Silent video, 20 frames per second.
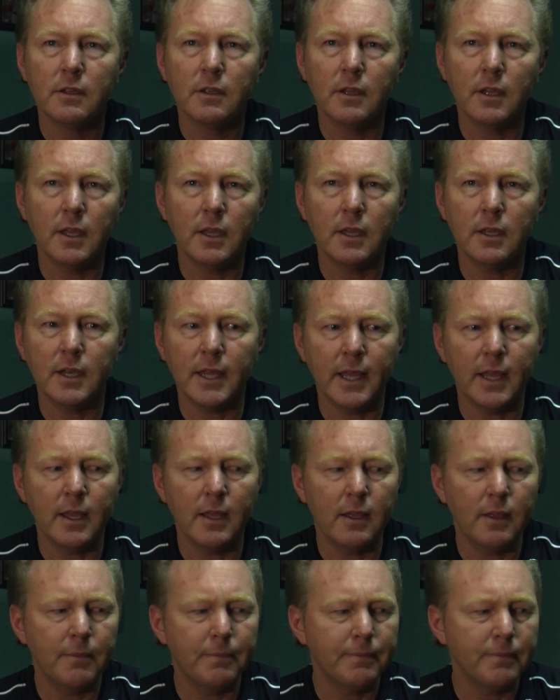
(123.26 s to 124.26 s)

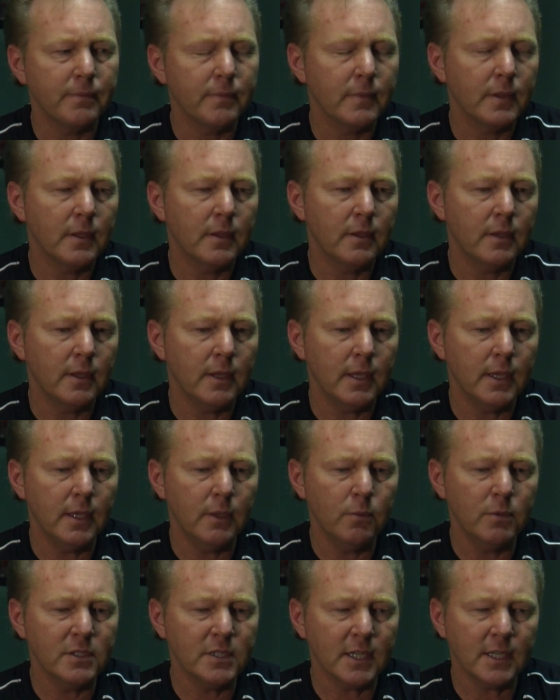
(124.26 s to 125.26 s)
and he
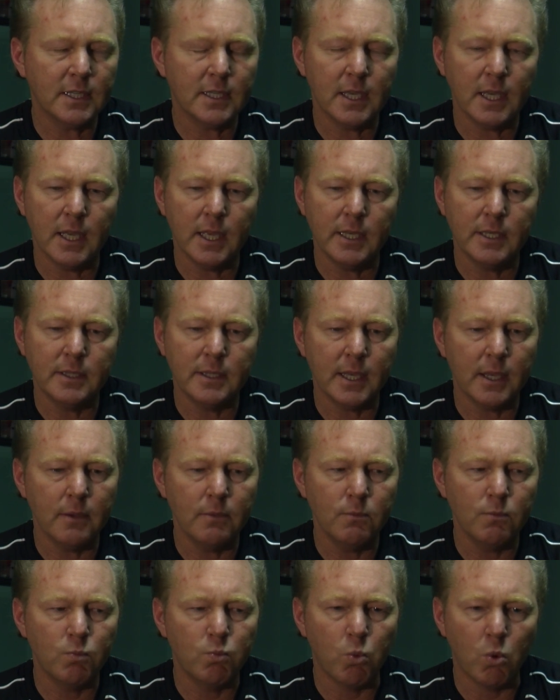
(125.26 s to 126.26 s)
was a kid
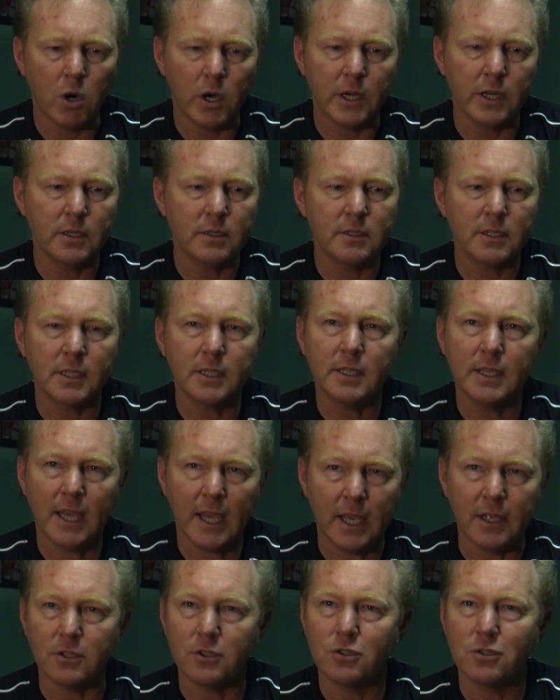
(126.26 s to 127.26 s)
that wanted to
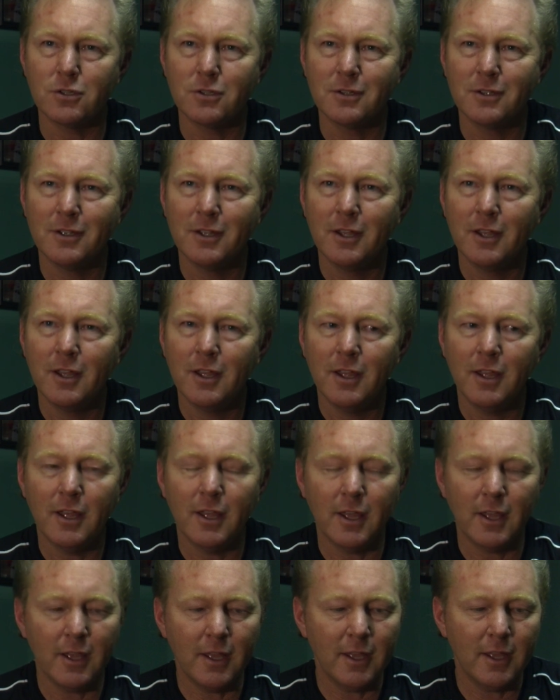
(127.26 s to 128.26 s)
catch,
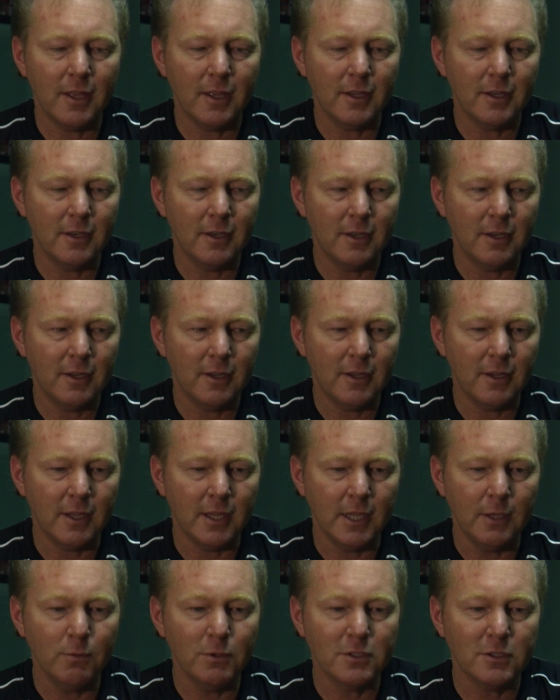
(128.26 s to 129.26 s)
and
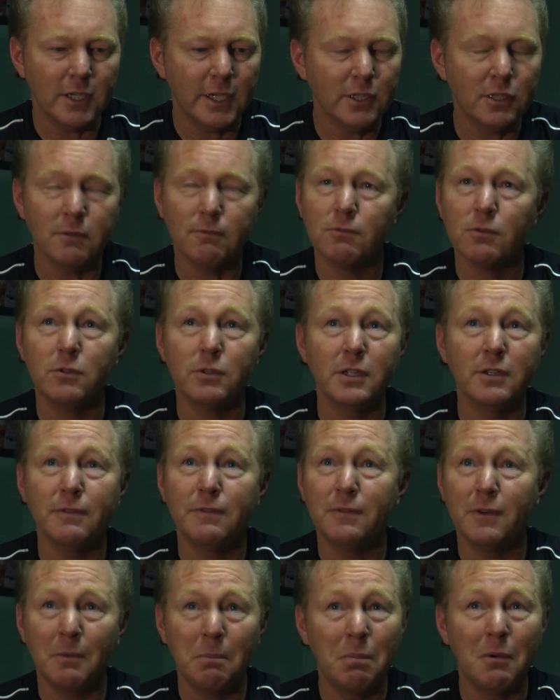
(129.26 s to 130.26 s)
he was like the Rudy of
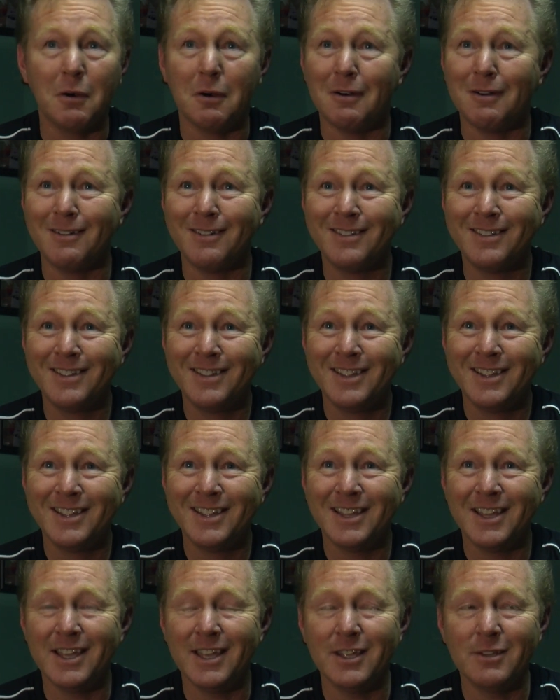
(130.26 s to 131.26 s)
football.
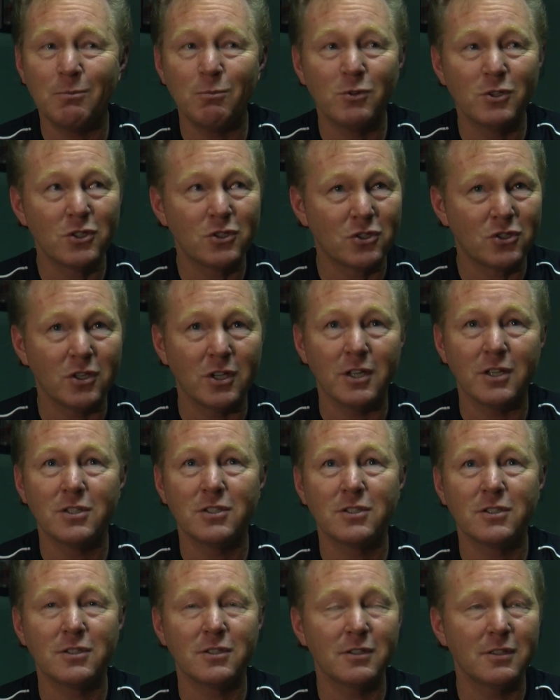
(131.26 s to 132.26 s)
It was
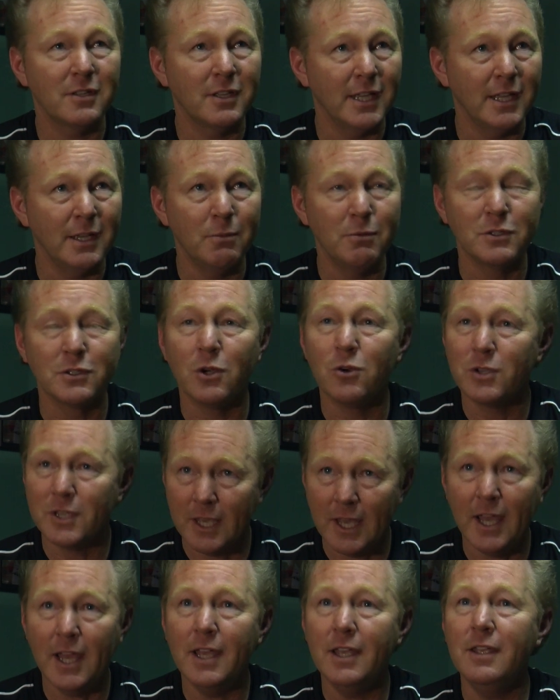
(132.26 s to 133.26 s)
just, he was
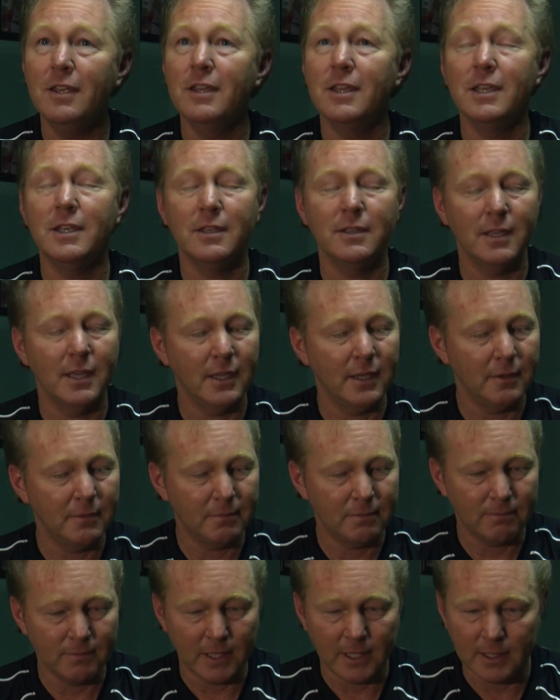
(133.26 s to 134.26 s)
okay.
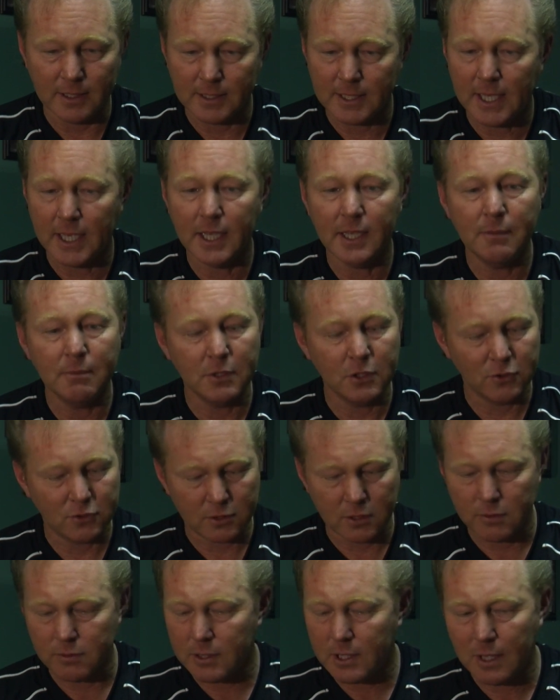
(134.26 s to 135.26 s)
He came, he
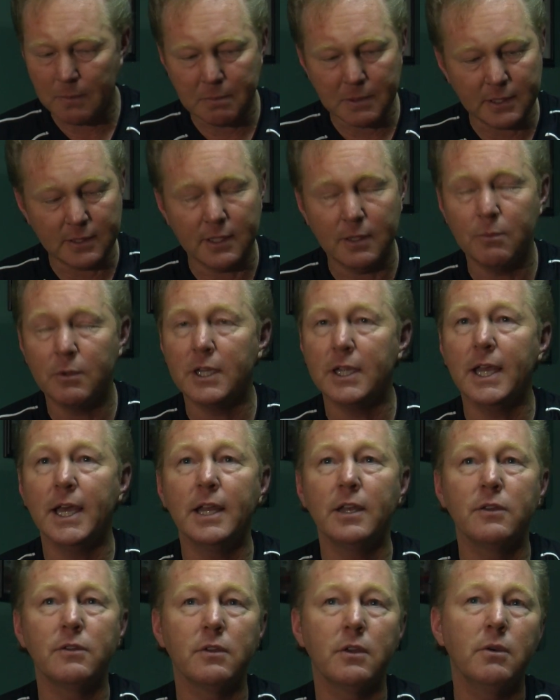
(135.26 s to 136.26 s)
showed up, he did what he had
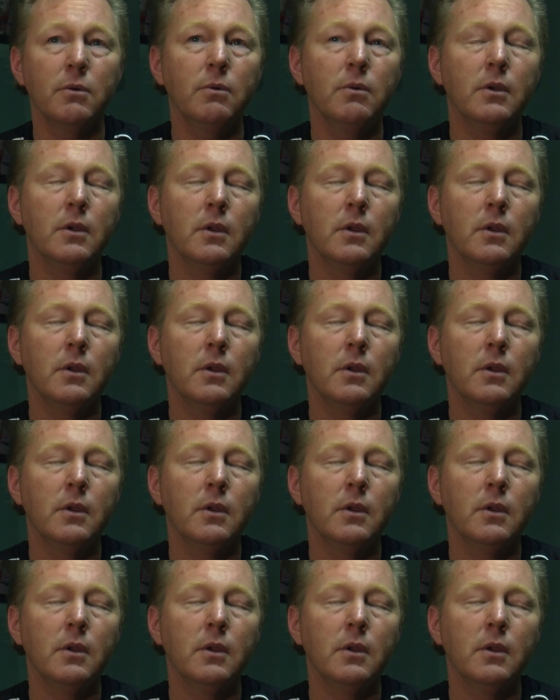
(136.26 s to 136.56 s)
to do.